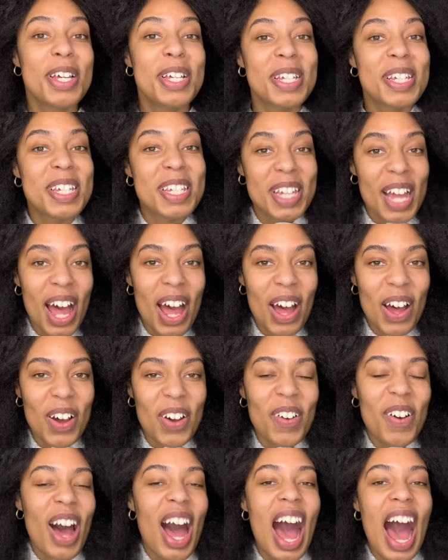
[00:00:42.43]
So
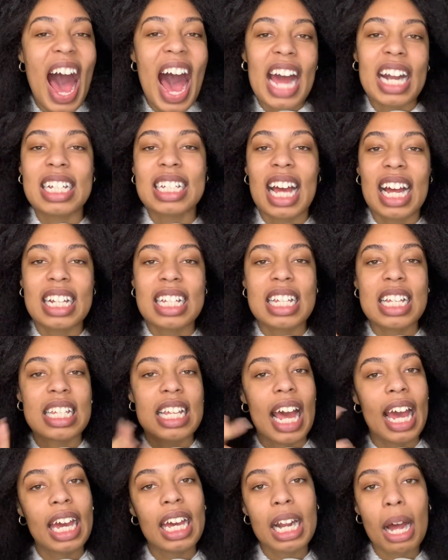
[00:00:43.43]
I decided to
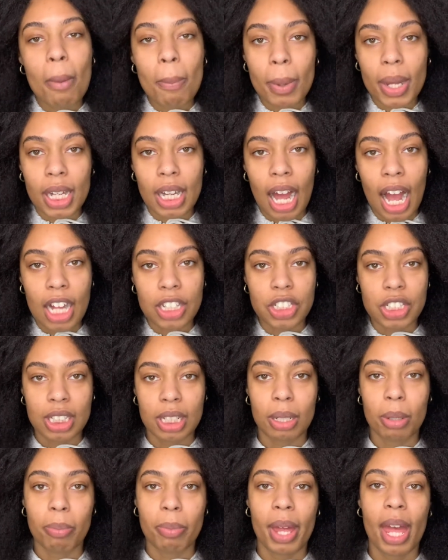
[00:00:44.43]
take it up a notch a
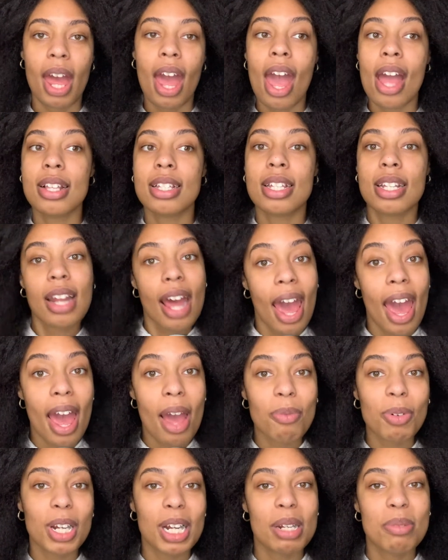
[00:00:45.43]
little bit. And today
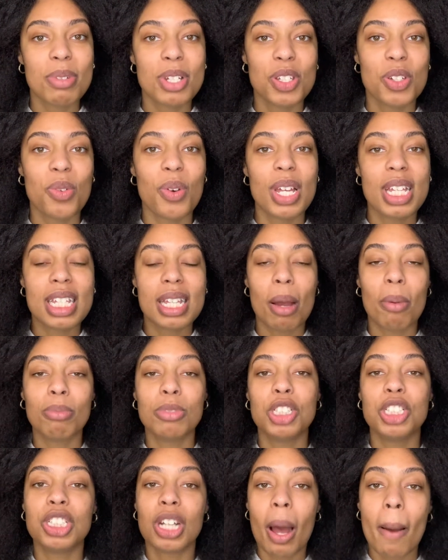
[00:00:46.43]
we're going to be doing some
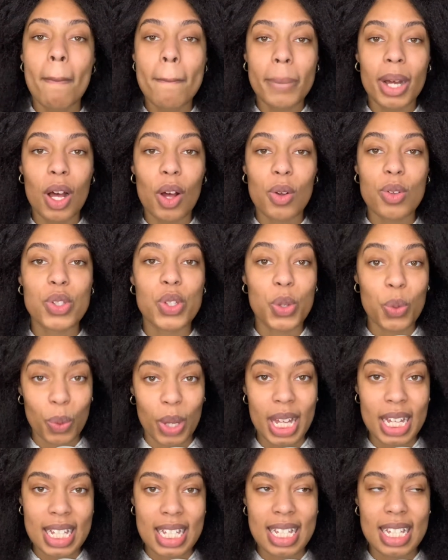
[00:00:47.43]
jumbo
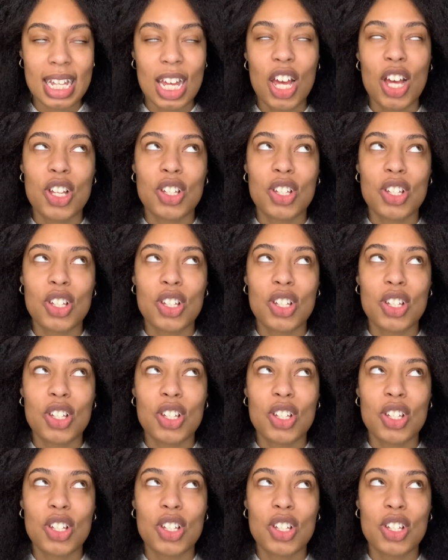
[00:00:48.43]
twists.